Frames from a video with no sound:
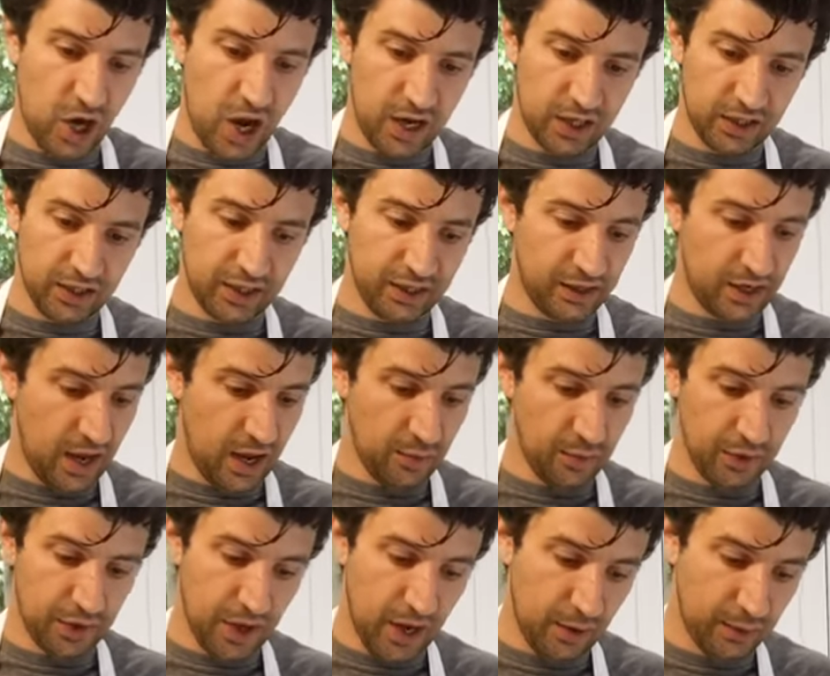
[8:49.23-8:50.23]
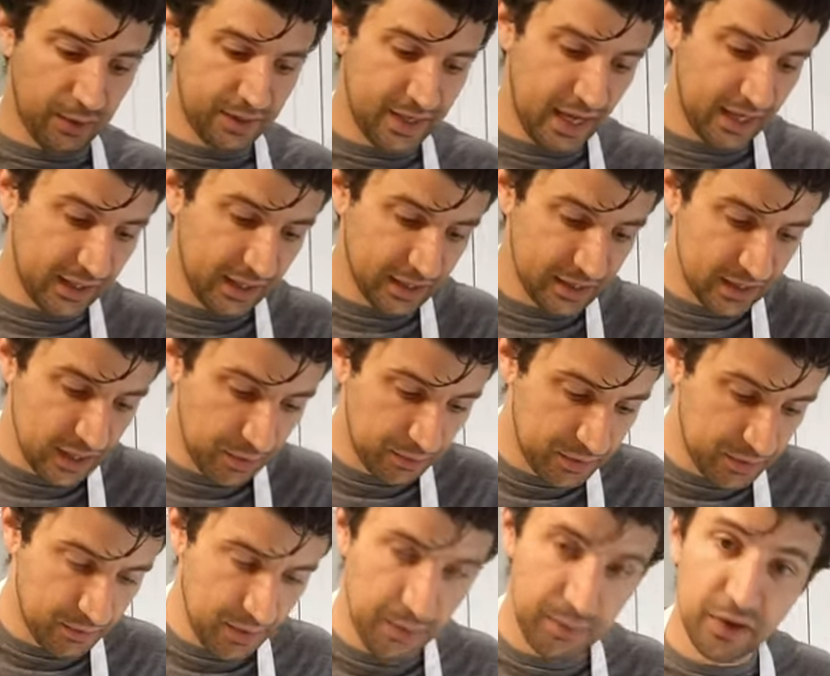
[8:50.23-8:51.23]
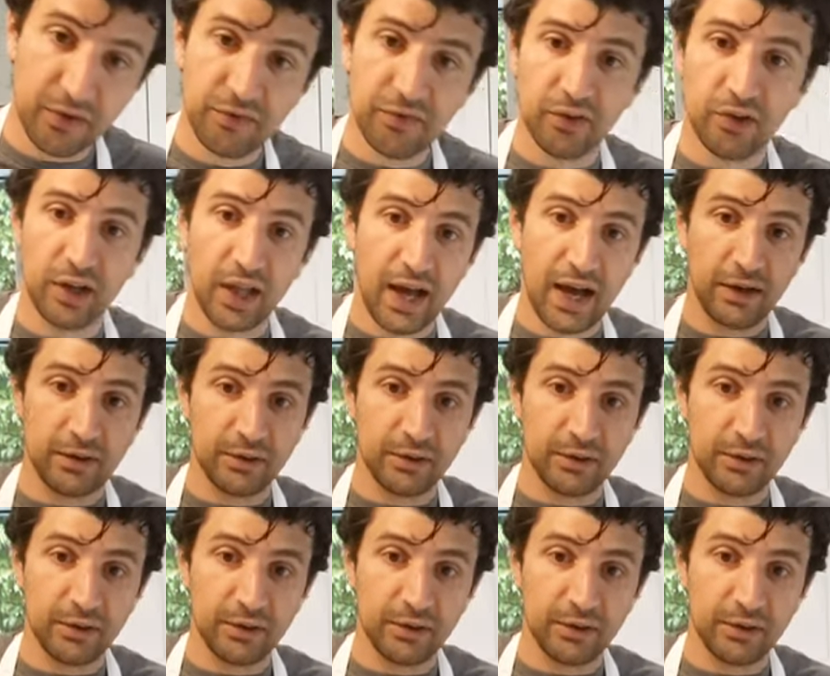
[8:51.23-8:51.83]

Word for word: I would I would take this up to maybe a full ounce